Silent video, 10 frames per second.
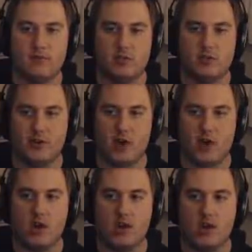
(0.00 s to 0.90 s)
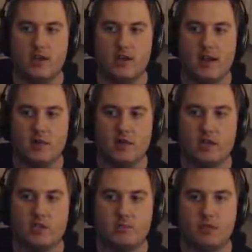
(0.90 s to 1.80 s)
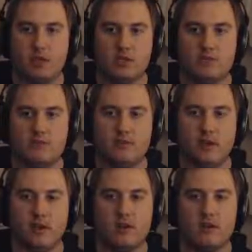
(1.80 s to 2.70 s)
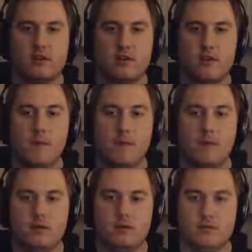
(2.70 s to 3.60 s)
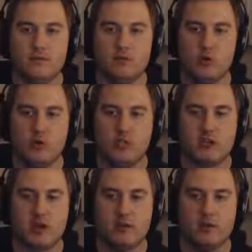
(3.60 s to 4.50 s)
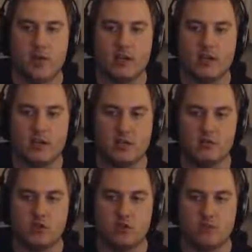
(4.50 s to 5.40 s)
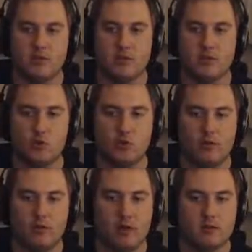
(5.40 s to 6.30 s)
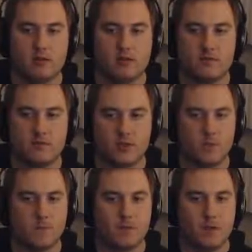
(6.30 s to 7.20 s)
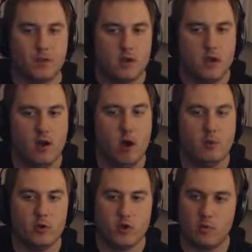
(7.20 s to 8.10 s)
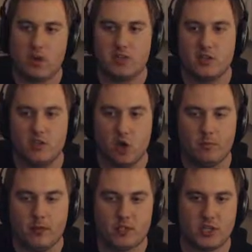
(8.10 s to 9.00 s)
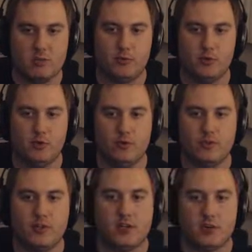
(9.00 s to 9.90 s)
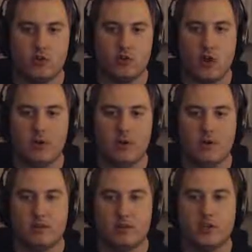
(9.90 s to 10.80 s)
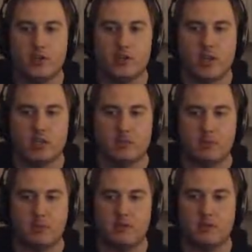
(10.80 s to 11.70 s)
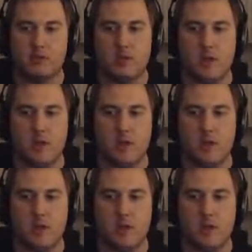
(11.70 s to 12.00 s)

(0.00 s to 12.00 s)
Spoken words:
linear area anyways because of the numerous amount of checks you can get with just missiles or with bombs. So hope you enjoyed watching this. Hope this improved your routing knowledge and experience.